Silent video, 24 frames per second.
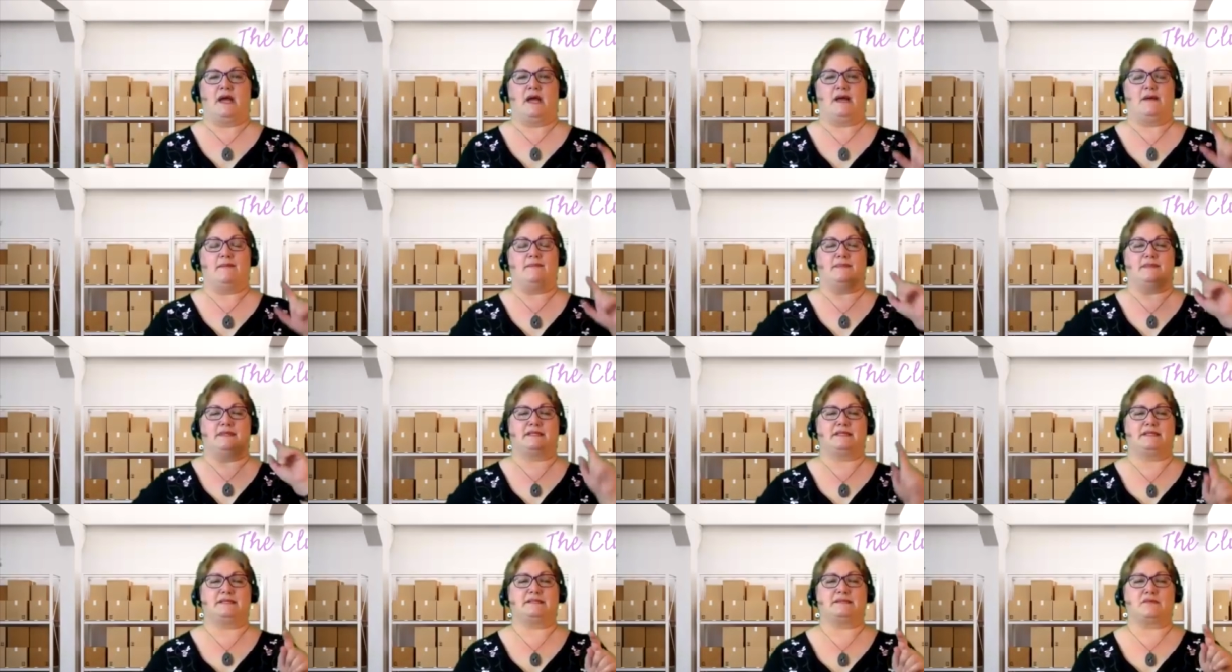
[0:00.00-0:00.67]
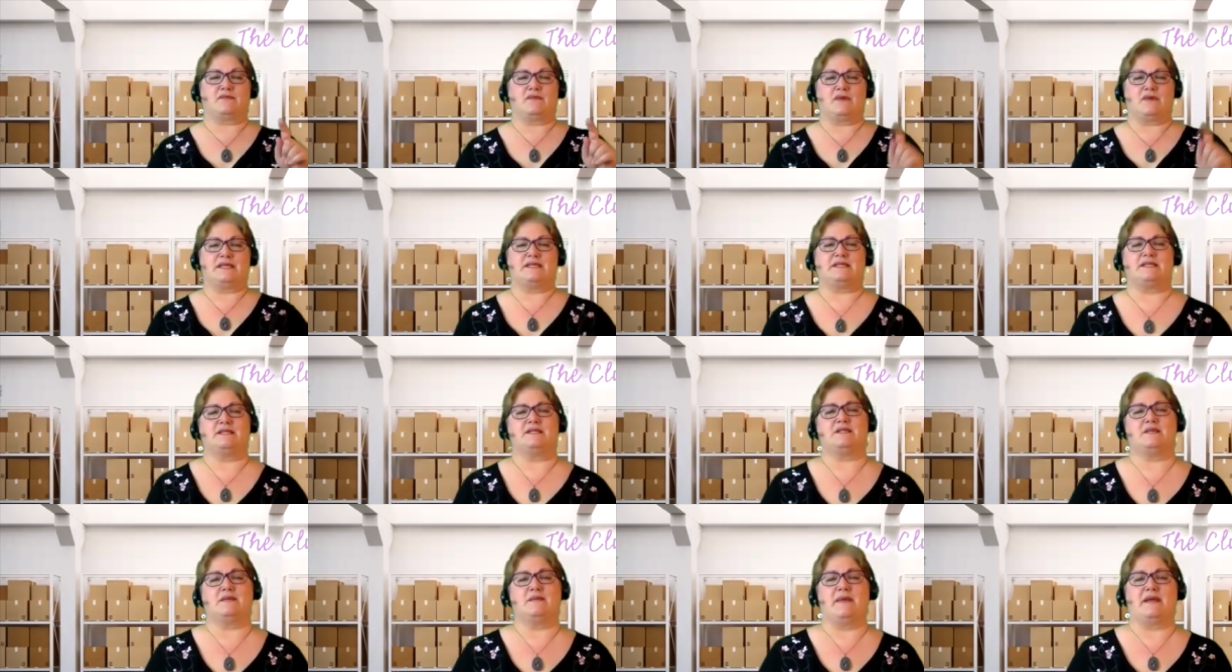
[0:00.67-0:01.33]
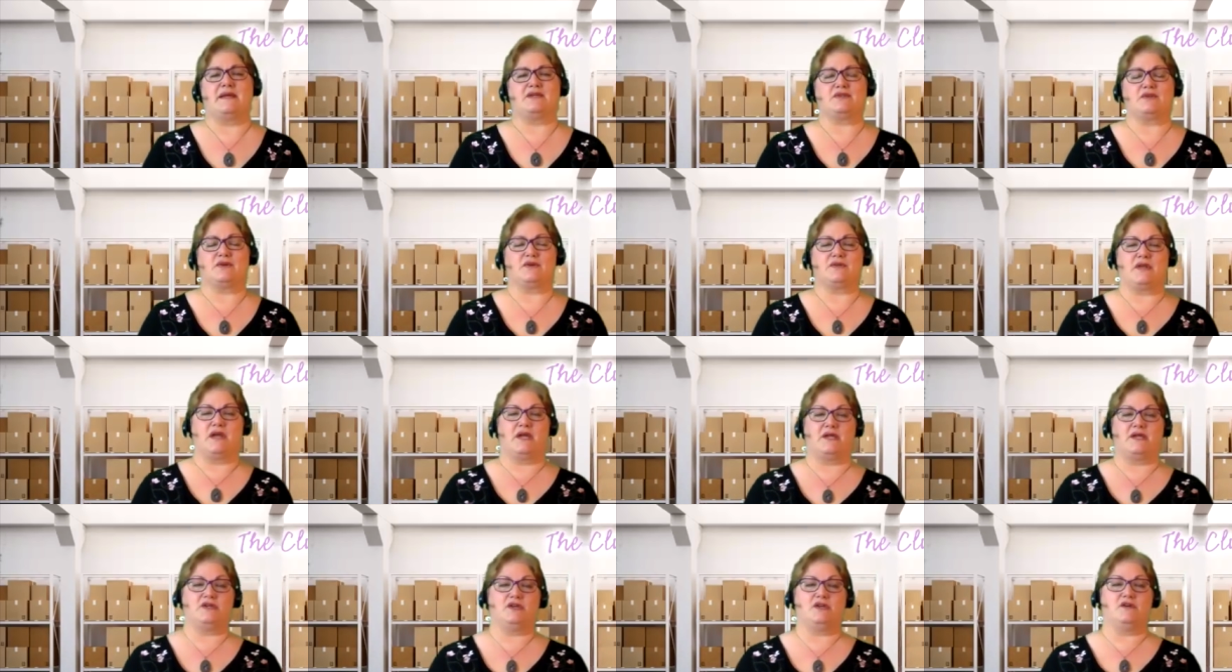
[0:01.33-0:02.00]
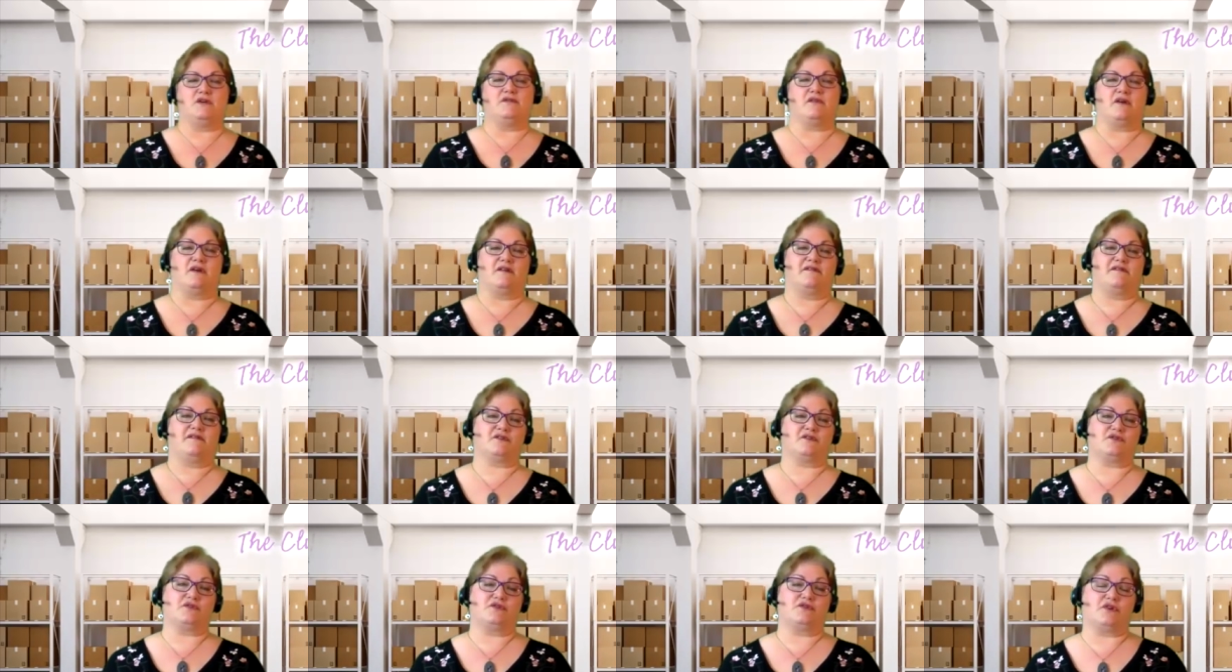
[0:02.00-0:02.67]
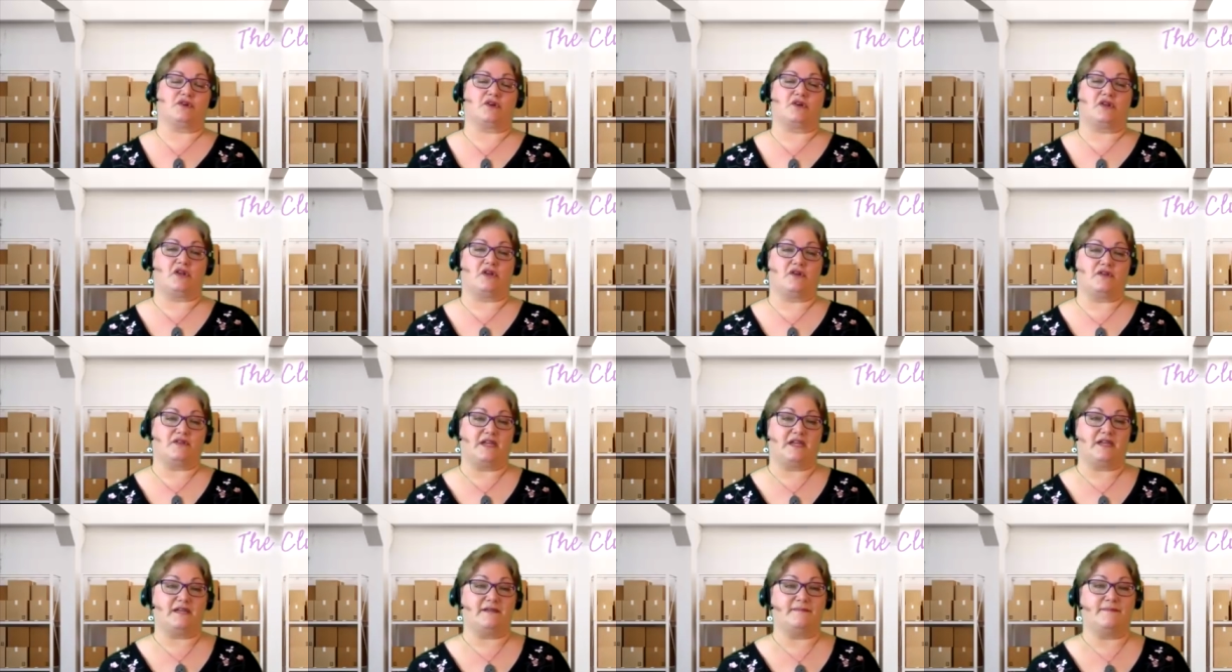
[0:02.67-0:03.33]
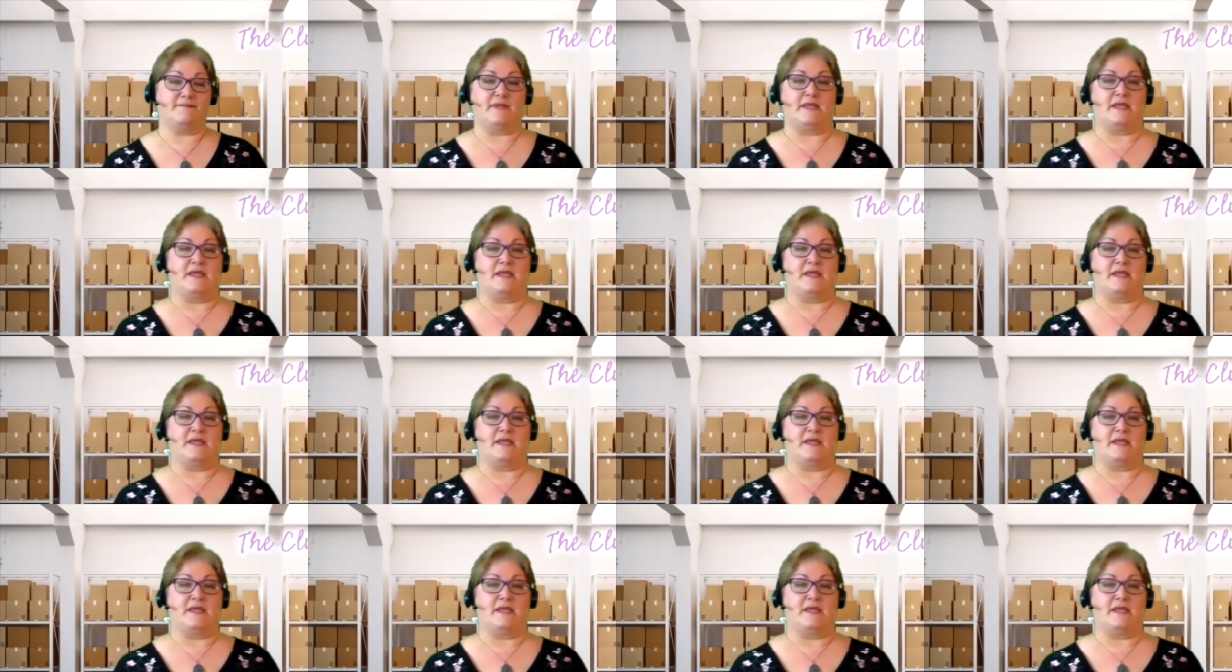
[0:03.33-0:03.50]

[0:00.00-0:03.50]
This is a reason to make sure that you've filtered your clothing